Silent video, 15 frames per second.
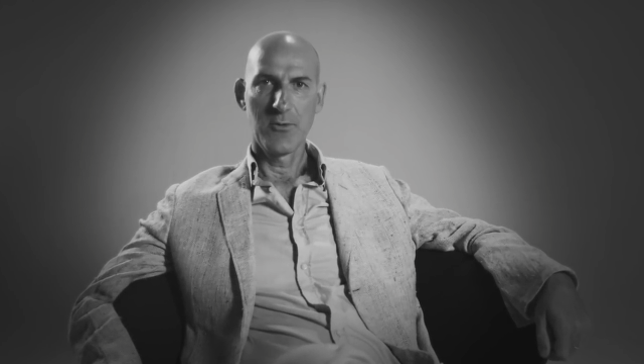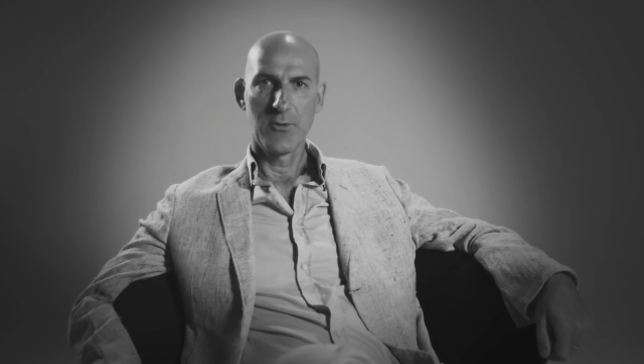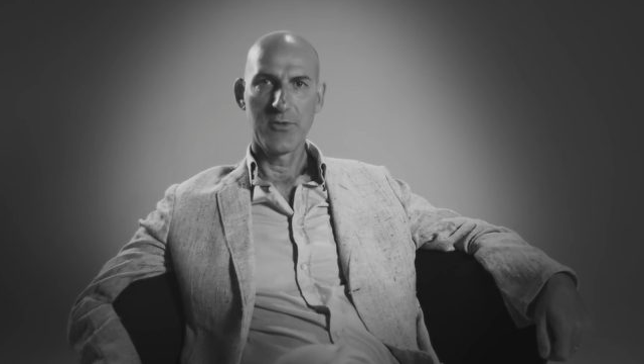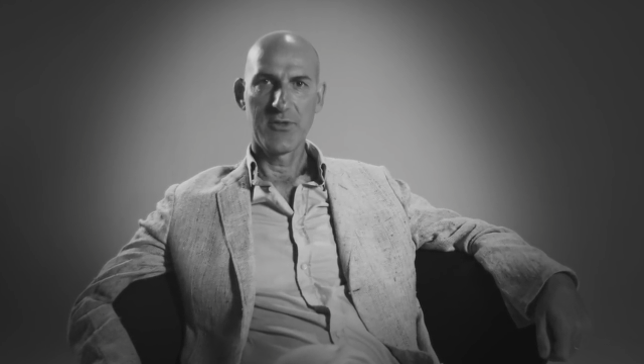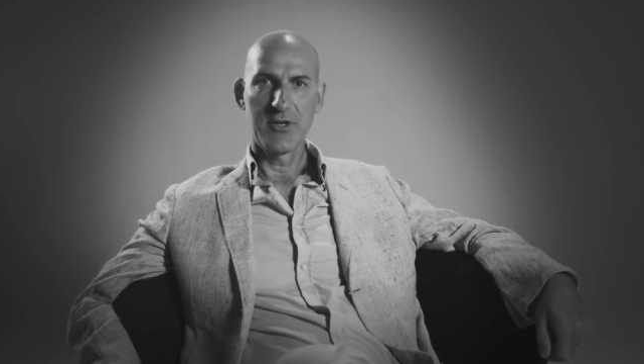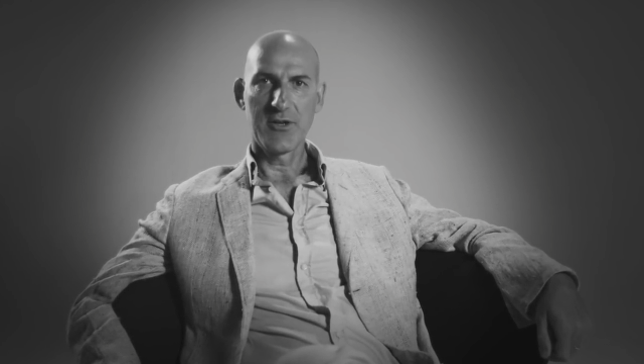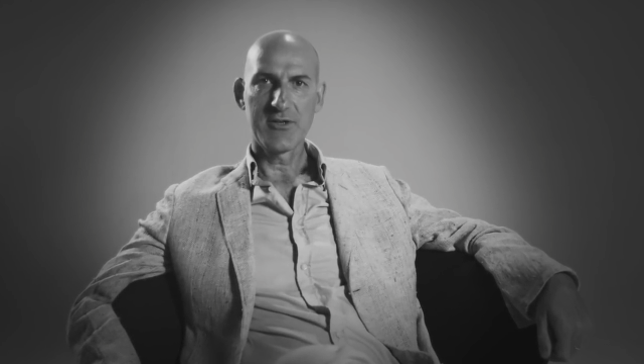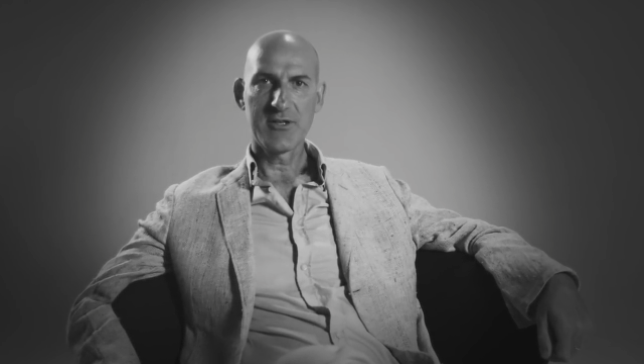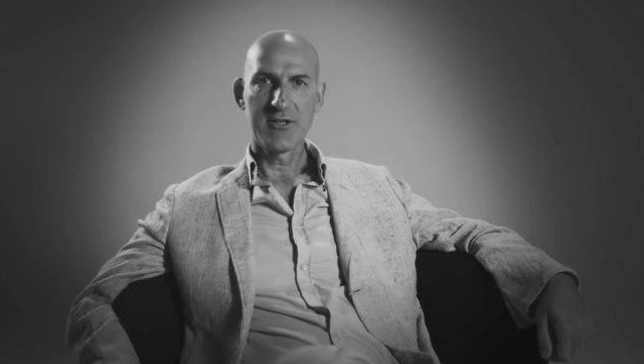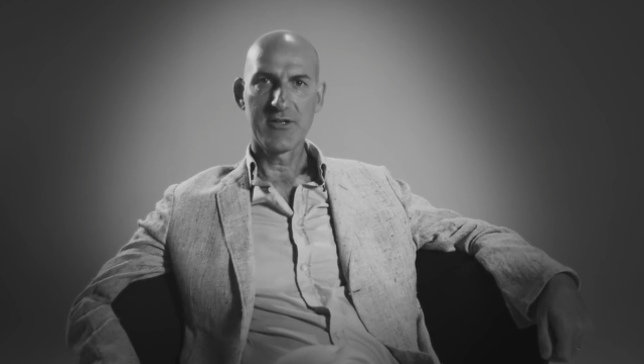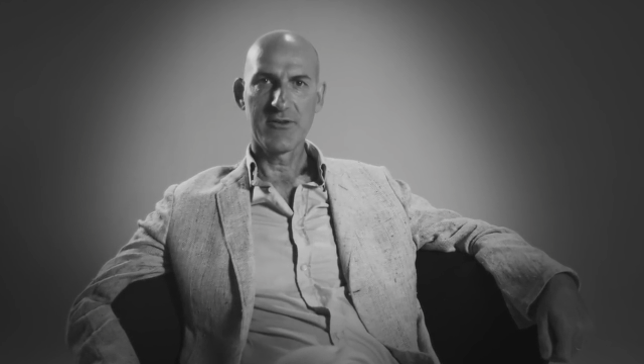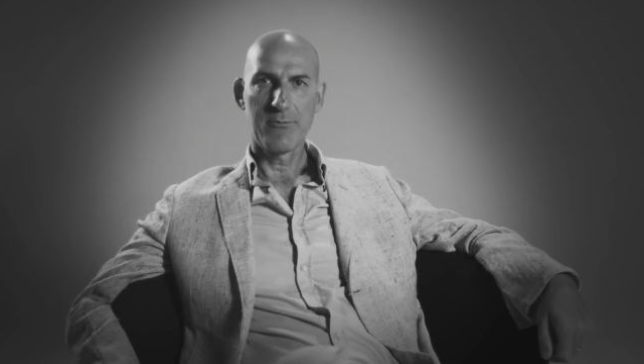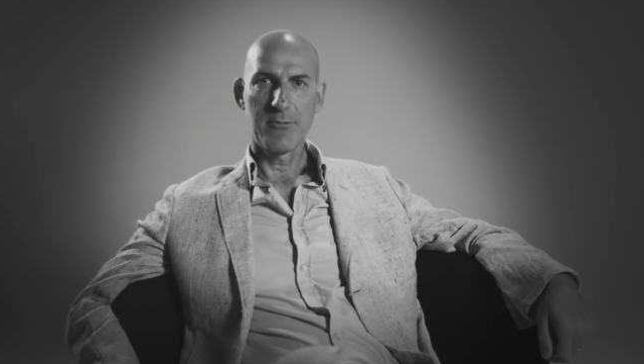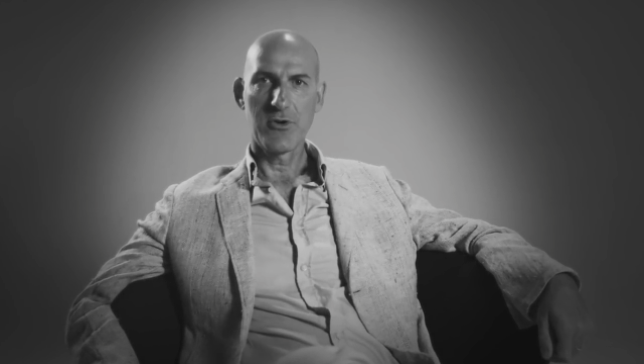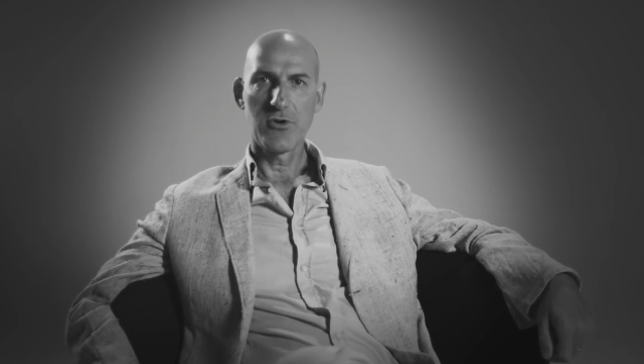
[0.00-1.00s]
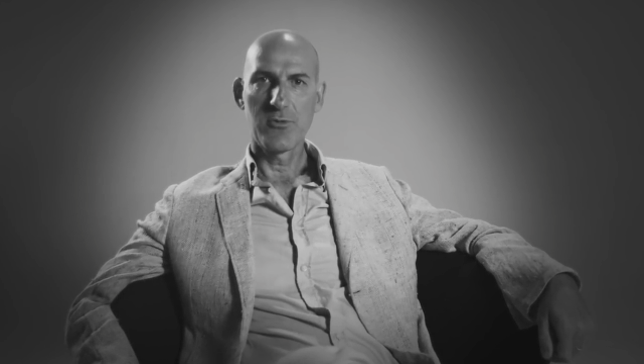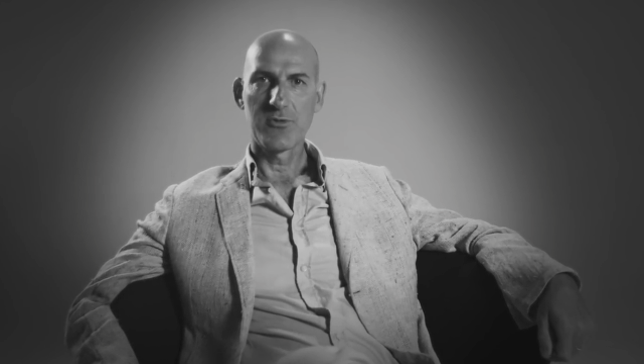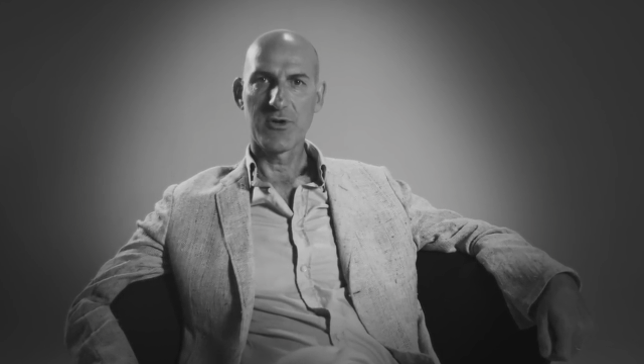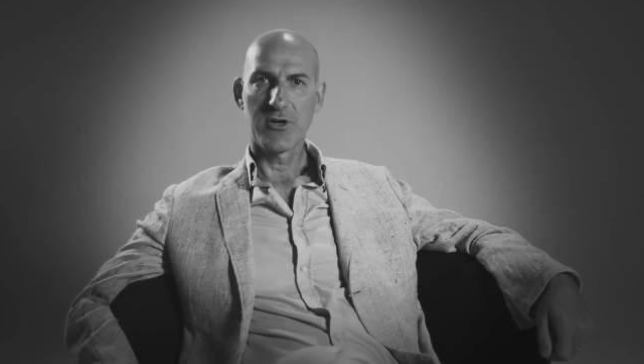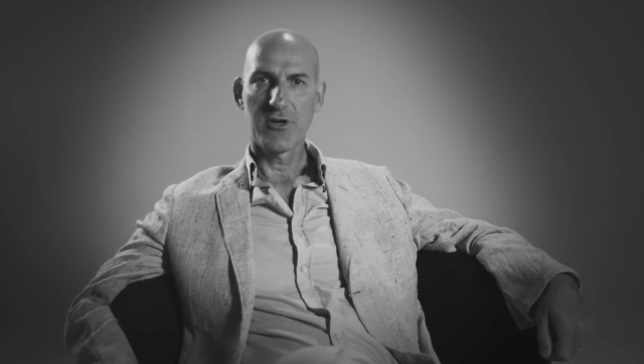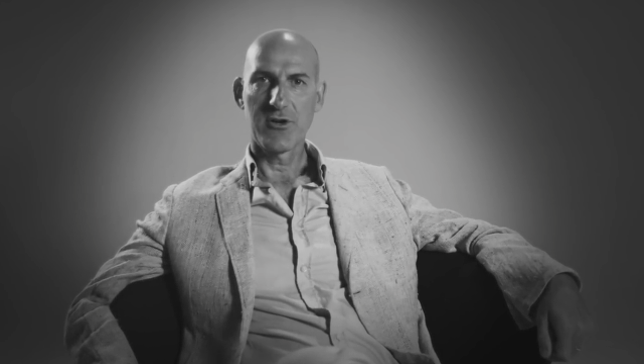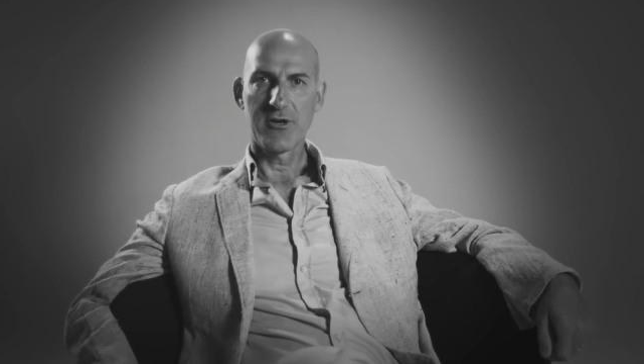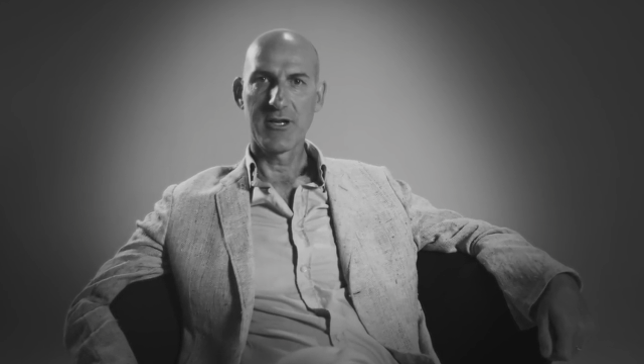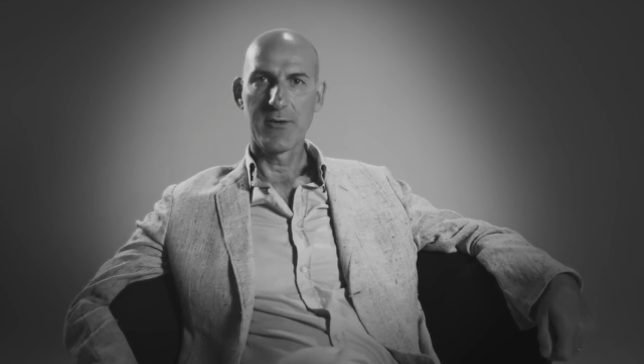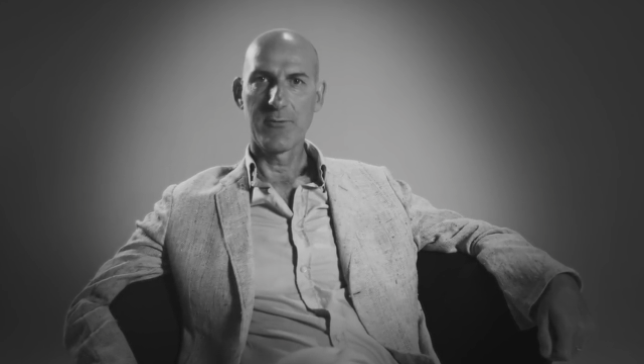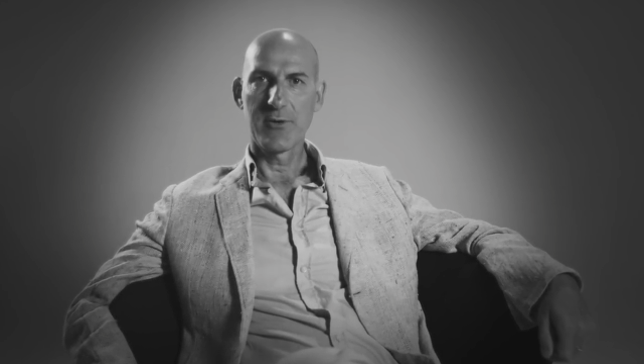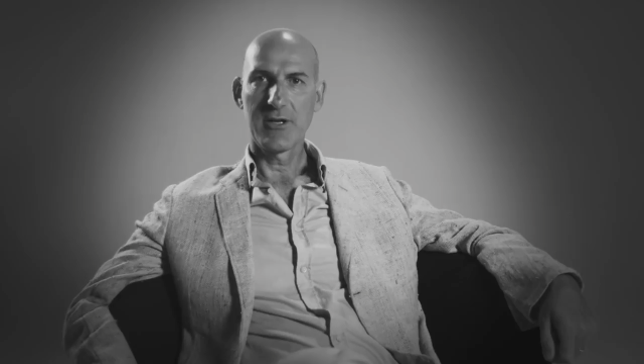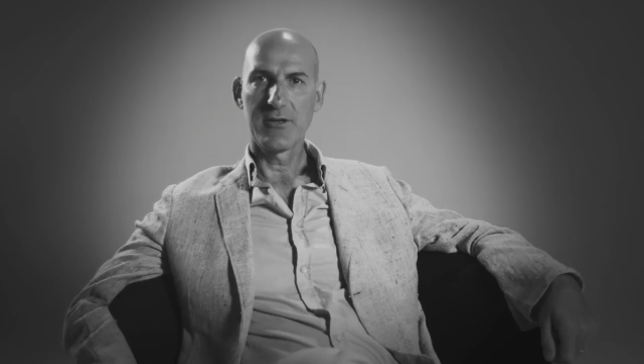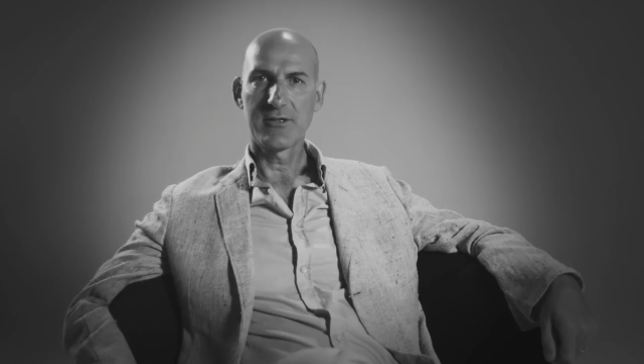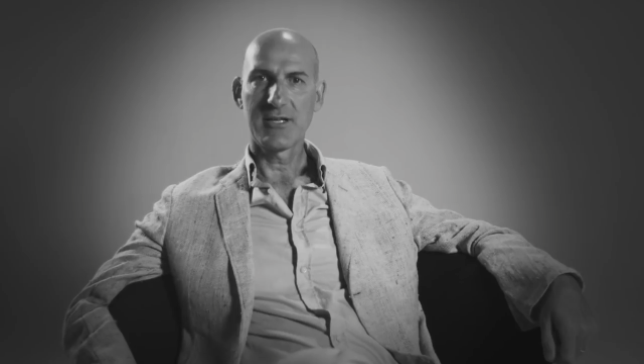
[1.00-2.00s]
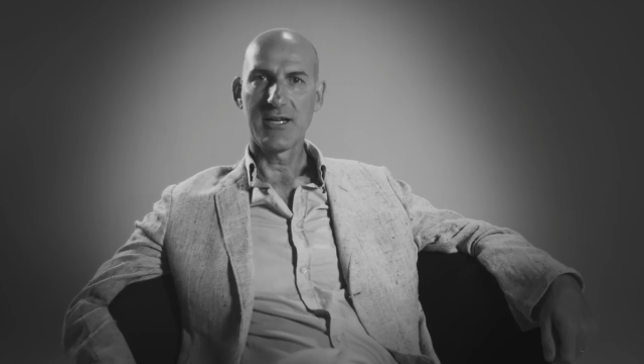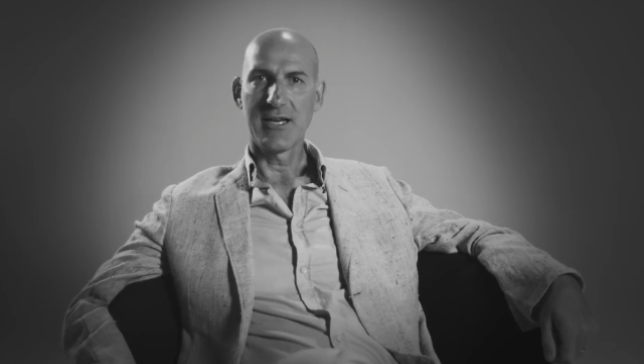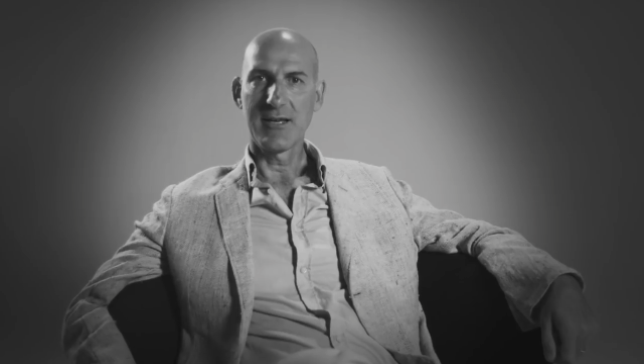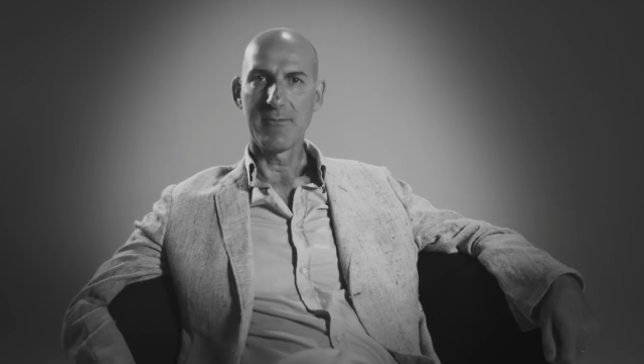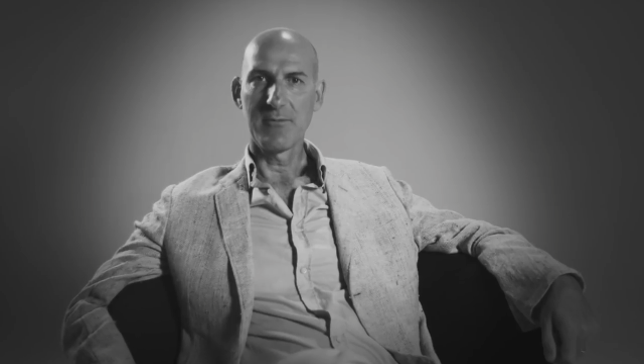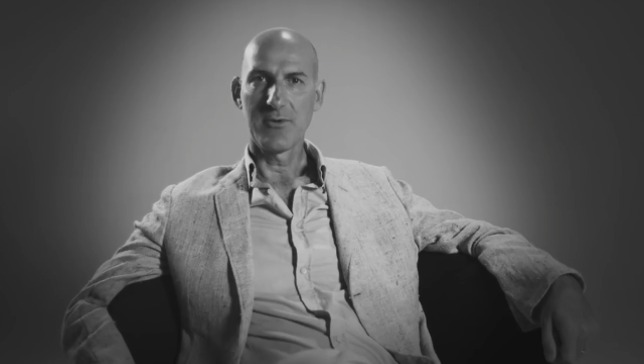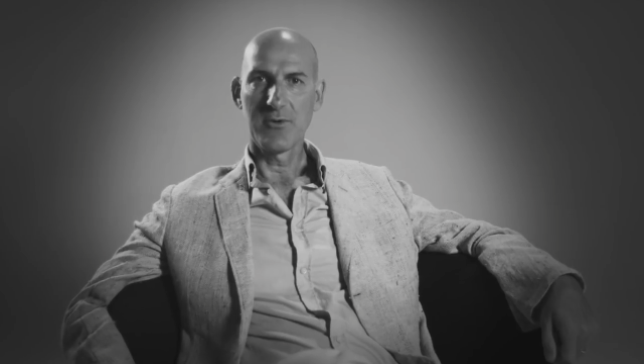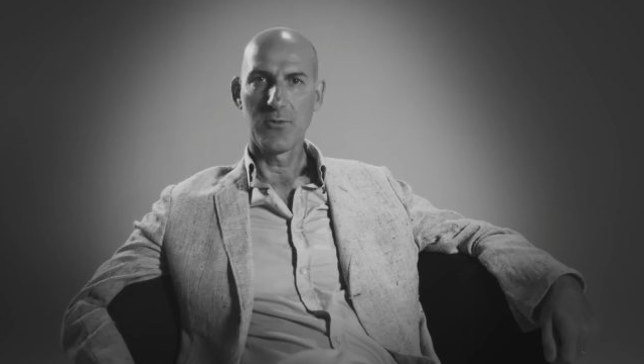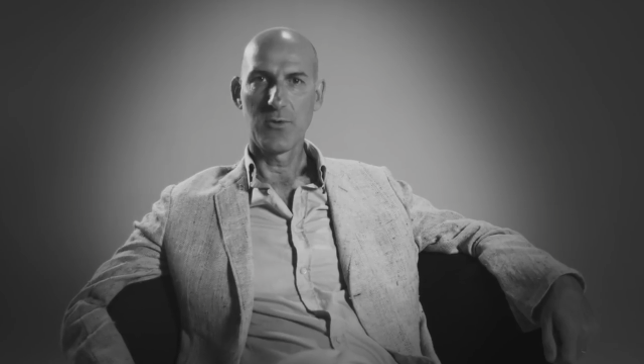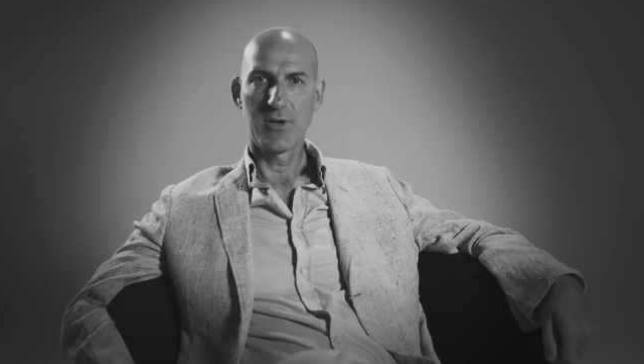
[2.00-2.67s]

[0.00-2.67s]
With dozens of probes recording in real time,